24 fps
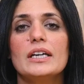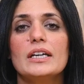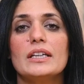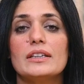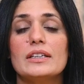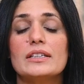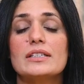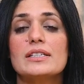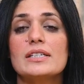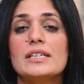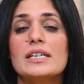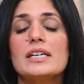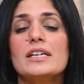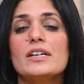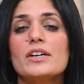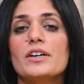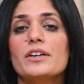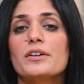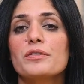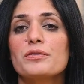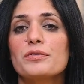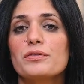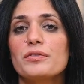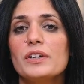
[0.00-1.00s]
The
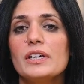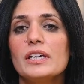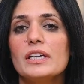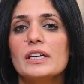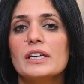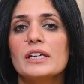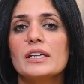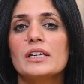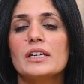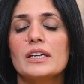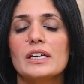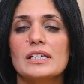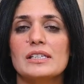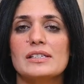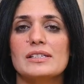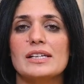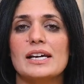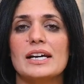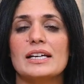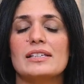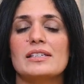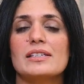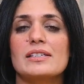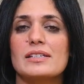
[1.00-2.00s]
TRV is
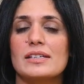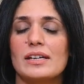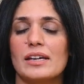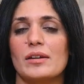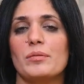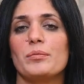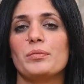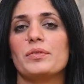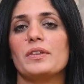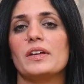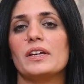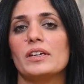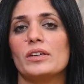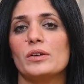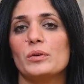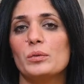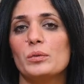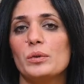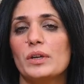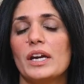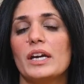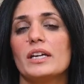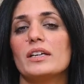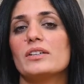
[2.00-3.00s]
that stamp that you
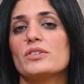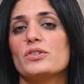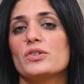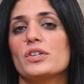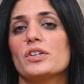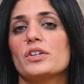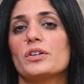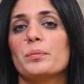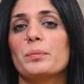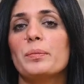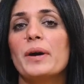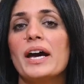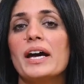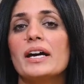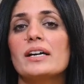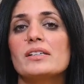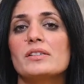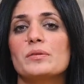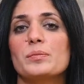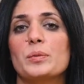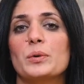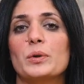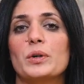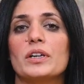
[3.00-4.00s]
get into your
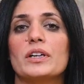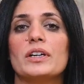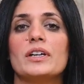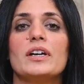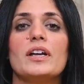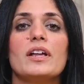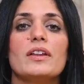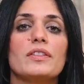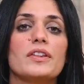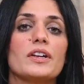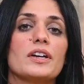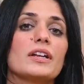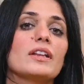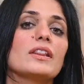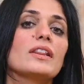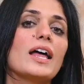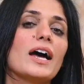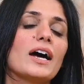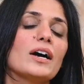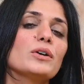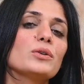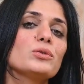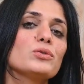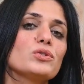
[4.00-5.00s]
passport that
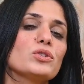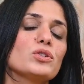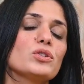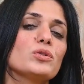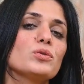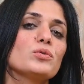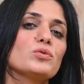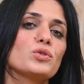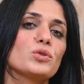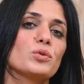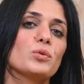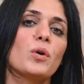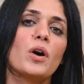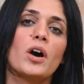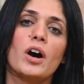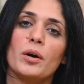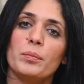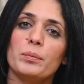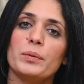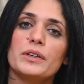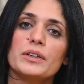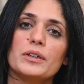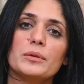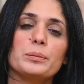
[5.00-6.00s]
allows you to hop
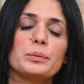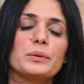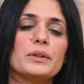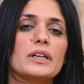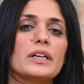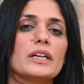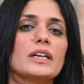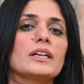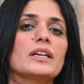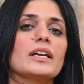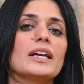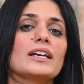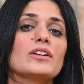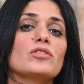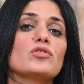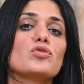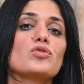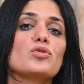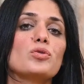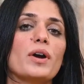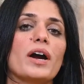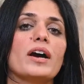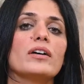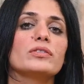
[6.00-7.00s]
on a plane and
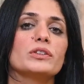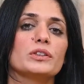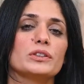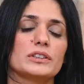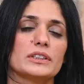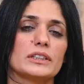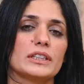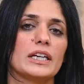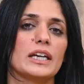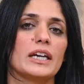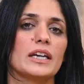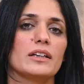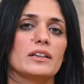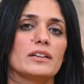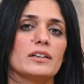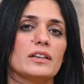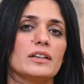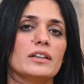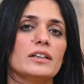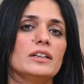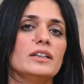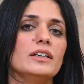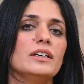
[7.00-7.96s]
travel to Canada.